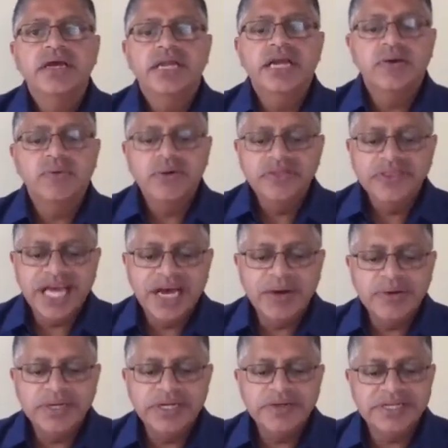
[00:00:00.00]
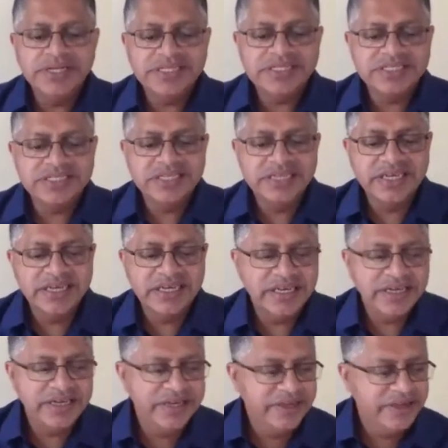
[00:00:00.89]
And one thing I want you to see
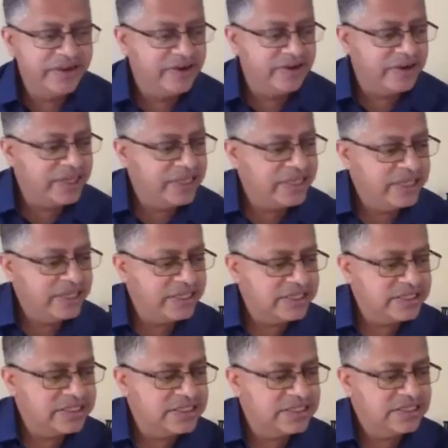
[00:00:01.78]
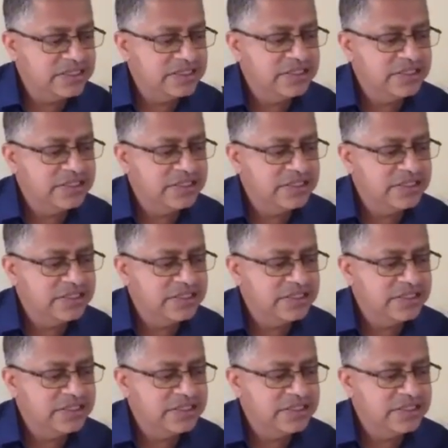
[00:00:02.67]
here is